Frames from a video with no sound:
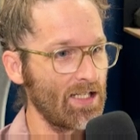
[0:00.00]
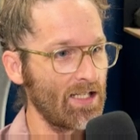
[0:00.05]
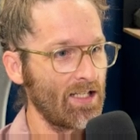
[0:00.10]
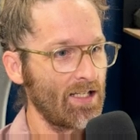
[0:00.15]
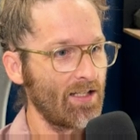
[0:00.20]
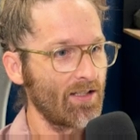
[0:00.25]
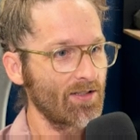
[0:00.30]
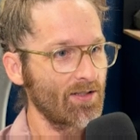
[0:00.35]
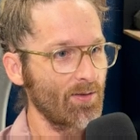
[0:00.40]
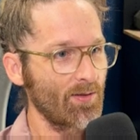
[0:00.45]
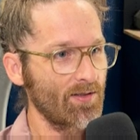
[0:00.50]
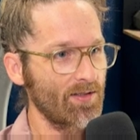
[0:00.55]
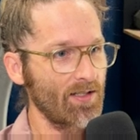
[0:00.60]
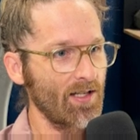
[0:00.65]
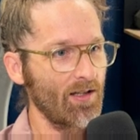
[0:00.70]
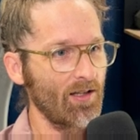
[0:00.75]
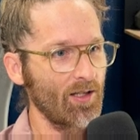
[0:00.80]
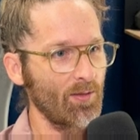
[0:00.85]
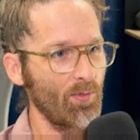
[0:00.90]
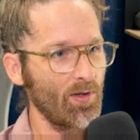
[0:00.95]
So it's
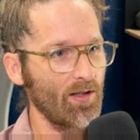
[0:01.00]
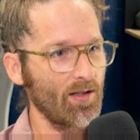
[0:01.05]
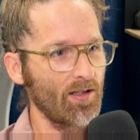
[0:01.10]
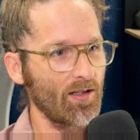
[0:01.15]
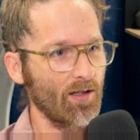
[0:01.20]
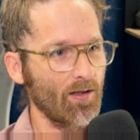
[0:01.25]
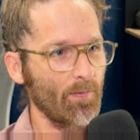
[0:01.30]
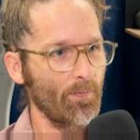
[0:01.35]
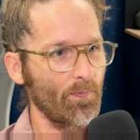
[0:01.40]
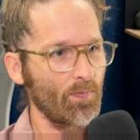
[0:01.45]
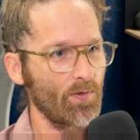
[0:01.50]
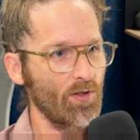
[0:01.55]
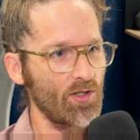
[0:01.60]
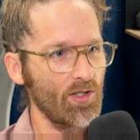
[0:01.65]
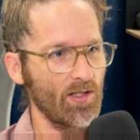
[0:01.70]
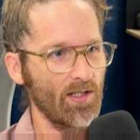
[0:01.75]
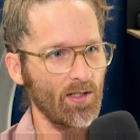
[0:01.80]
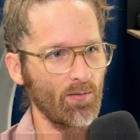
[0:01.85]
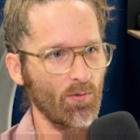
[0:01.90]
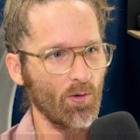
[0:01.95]
telling me like
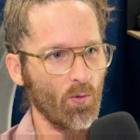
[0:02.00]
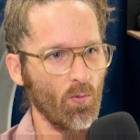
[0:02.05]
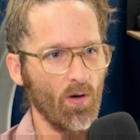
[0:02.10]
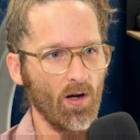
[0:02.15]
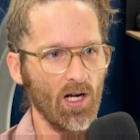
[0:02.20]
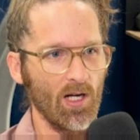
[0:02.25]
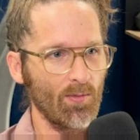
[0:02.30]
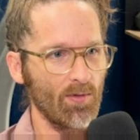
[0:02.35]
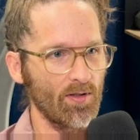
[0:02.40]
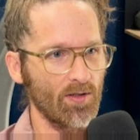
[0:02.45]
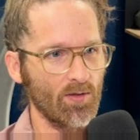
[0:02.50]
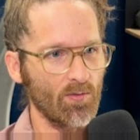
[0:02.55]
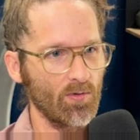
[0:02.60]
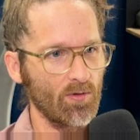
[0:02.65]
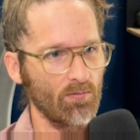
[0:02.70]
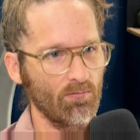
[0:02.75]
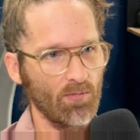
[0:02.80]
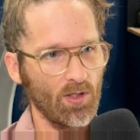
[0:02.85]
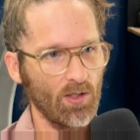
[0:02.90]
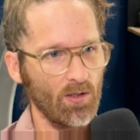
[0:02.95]
gen ed requirements.
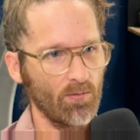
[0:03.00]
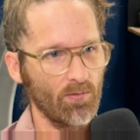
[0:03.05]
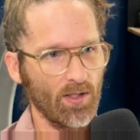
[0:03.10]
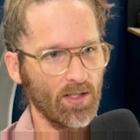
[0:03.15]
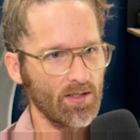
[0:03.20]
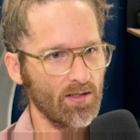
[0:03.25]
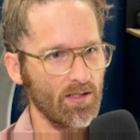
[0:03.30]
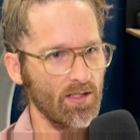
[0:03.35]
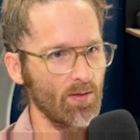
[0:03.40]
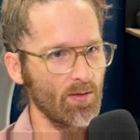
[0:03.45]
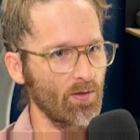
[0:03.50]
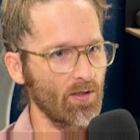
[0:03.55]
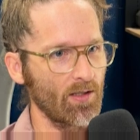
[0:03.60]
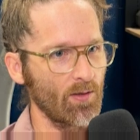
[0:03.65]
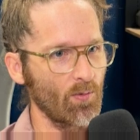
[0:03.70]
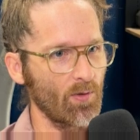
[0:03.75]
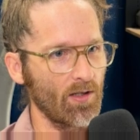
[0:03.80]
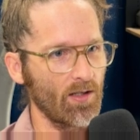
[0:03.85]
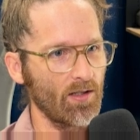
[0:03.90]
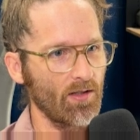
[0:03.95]
Well, no, that's not what I
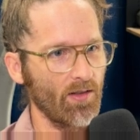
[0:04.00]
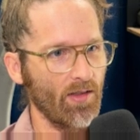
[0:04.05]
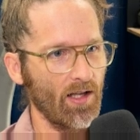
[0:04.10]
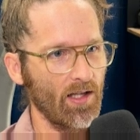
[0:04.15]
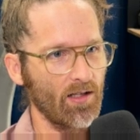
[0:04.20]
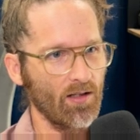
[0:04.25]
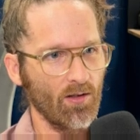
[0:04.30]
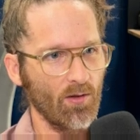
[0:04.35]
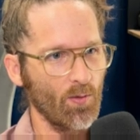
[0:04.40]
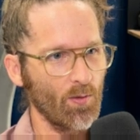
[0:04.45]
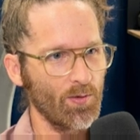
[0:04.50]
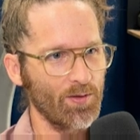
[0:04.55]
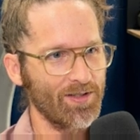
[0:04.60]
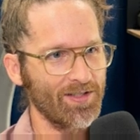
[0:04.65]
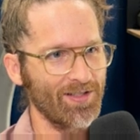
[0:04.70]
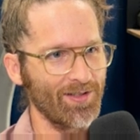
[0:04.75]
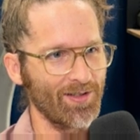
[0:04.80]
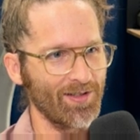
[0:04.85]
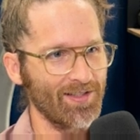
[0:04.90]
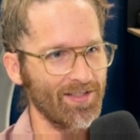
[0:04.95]
want. That ignores
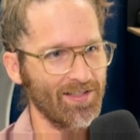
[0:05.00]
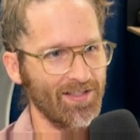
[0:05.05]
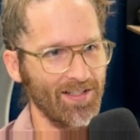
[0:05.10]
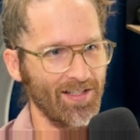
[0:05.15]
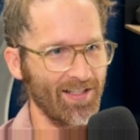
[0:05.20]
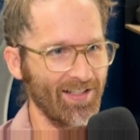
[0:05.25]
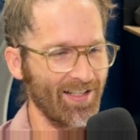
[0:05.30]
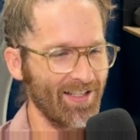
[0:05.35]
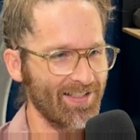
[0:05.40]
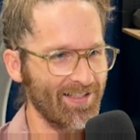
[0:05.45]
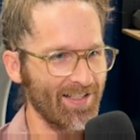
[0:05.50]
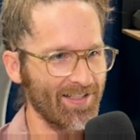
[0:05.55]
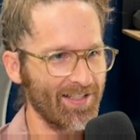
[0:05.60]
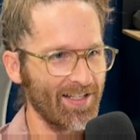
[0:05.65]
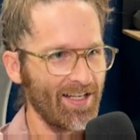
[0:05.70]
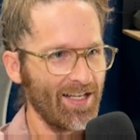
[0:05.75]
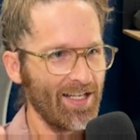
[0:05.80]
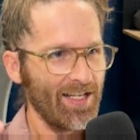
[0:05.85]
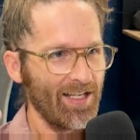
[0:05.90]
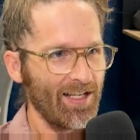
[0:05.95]
students. It says
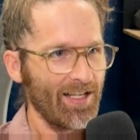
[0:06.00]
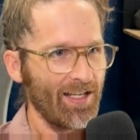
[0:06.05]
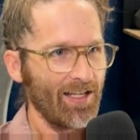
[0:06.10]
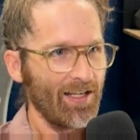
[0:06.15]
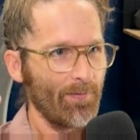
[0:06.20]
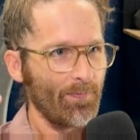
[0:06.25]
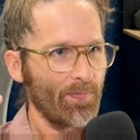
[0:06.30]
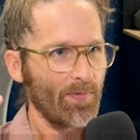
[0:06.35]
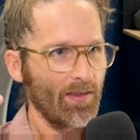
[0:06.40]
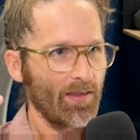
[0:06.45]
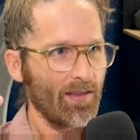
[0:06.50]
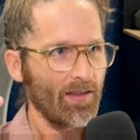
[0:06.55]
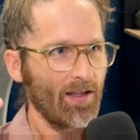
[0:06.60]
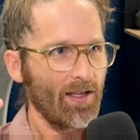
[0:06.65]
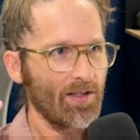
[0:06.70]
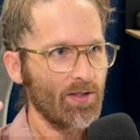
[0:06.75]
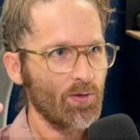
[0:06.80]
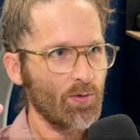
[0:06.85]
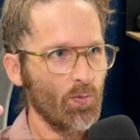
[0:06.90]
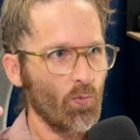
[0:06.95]

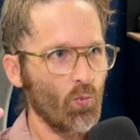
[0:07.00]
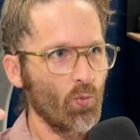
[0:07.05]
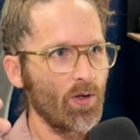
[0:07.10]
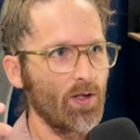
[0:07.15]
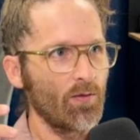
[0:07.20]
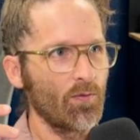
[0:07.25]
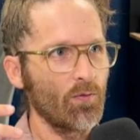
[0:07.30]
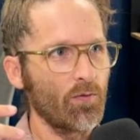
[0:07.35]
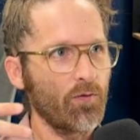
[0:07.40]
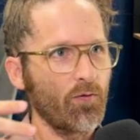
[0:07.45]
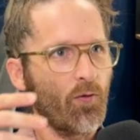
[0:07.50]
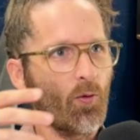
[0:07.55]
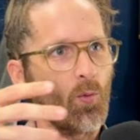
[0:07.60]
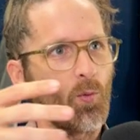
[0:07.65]
it's written for